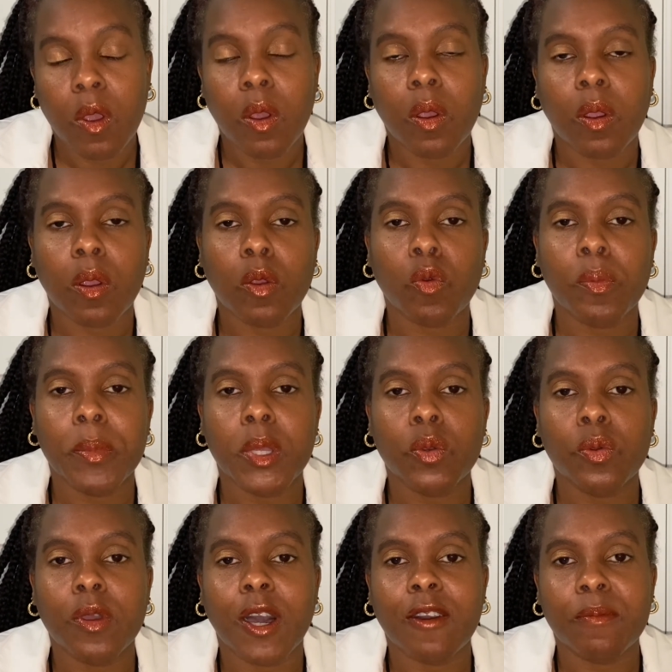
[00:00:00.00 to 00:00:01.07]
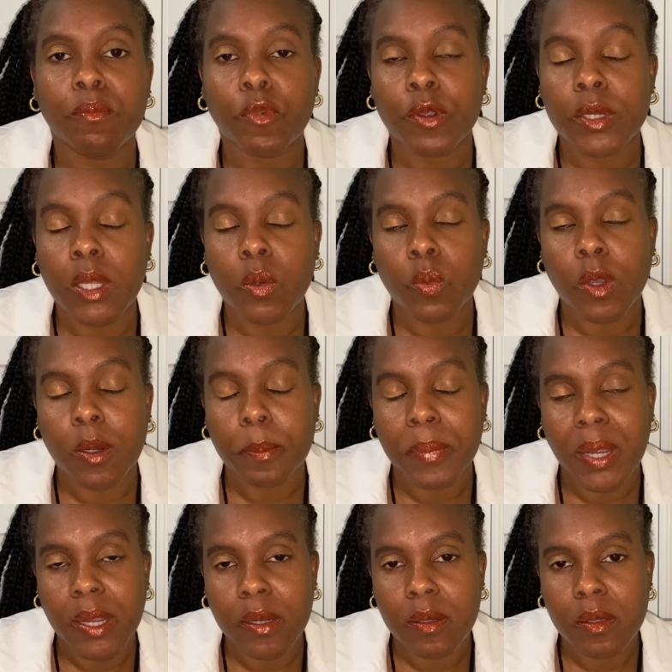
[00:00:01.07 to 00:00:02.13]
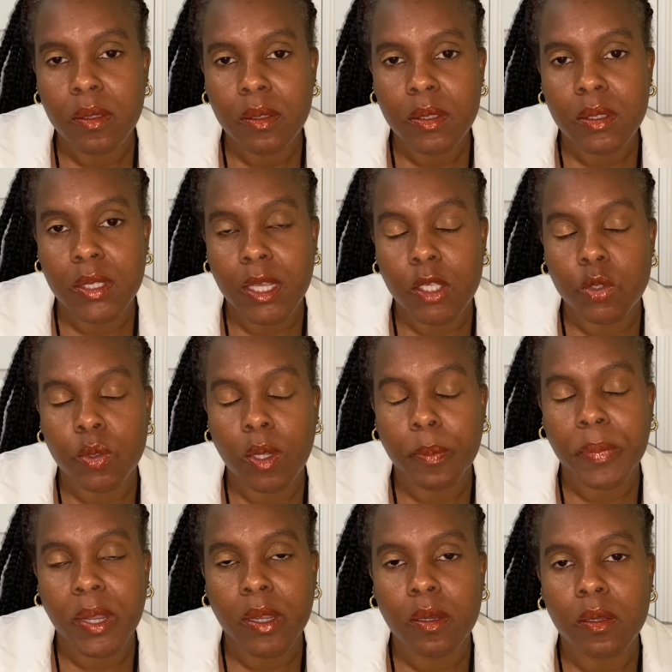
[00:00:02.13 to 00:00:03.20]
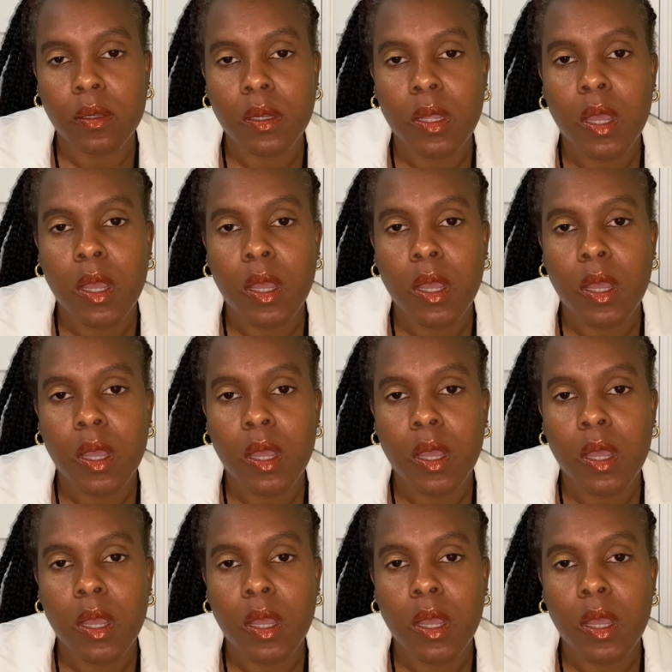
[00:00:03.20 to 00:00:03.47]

or women who have more than one partner, sexual partner,